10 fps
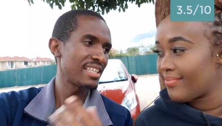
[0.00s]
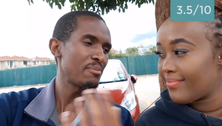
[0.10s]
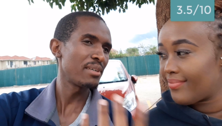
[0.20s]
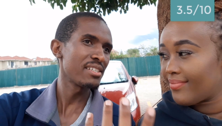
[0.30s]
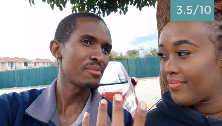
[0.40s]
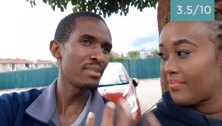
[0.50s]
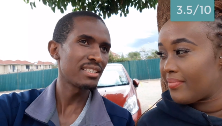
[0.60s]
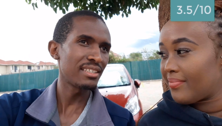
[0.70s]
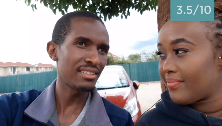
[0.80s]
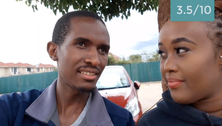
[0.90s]
Speaker 1: help us
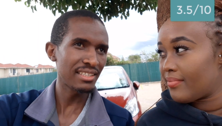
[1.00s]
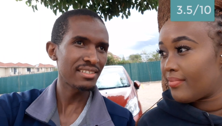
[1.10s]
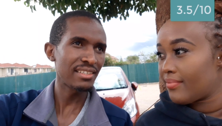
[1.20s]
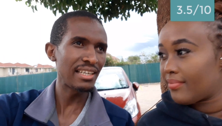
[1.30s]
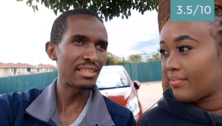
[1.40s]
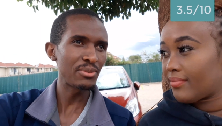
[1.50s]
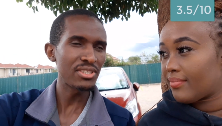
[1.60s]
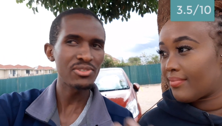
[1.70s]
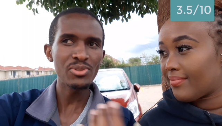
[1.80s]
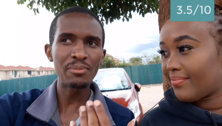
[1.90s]
better write the
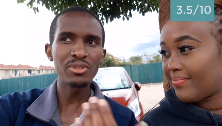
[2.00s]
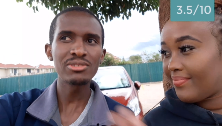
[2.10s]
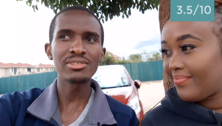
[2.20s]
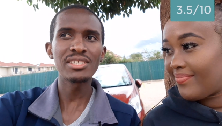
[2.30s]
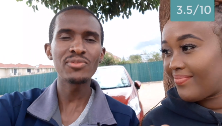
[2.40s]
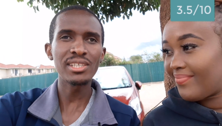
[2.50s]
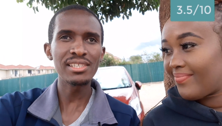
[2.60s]
language. So mm-hmm. I'm going to give you a